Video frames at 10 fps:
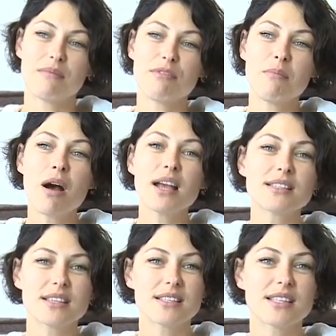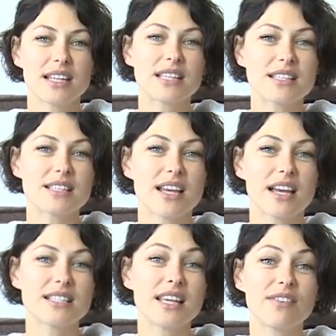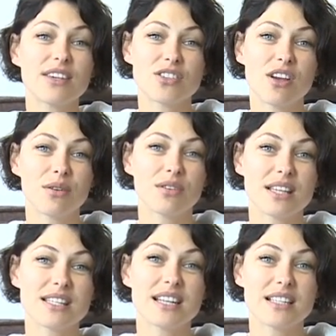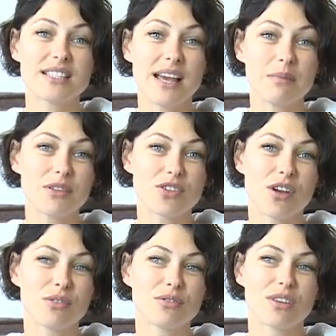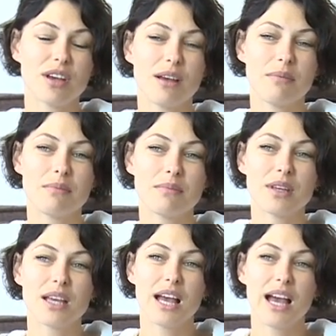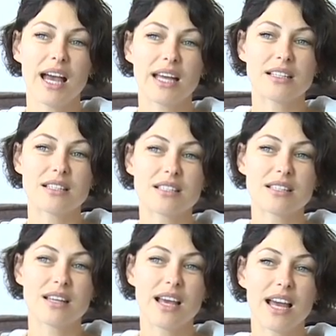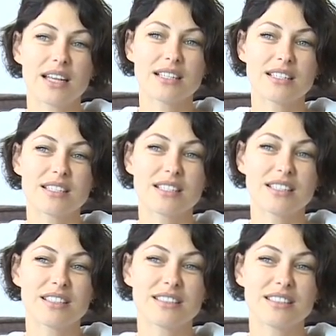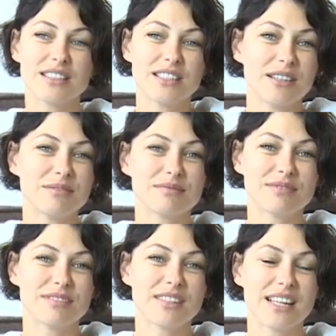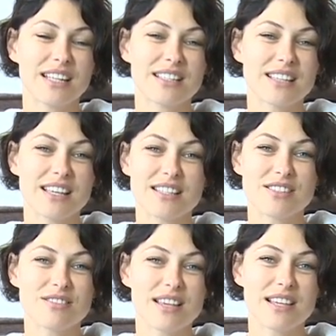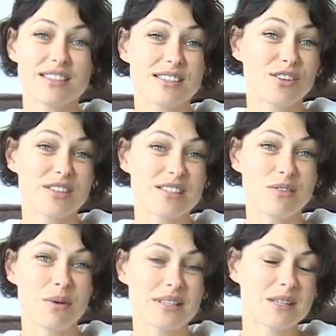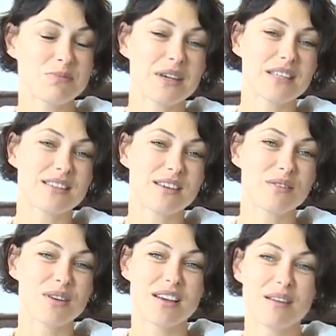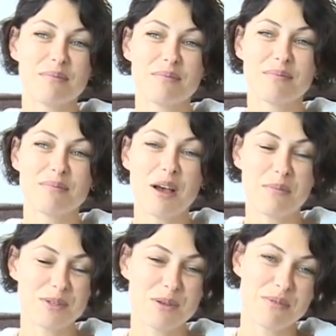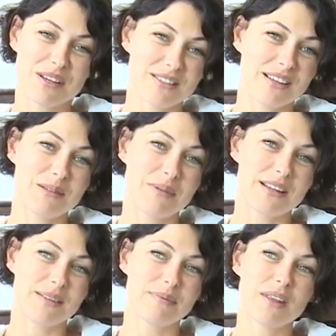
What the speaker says: reminds us that it's a TV show. It's an entertainment show. And it's as good as it always has been. So I'm super excited about it.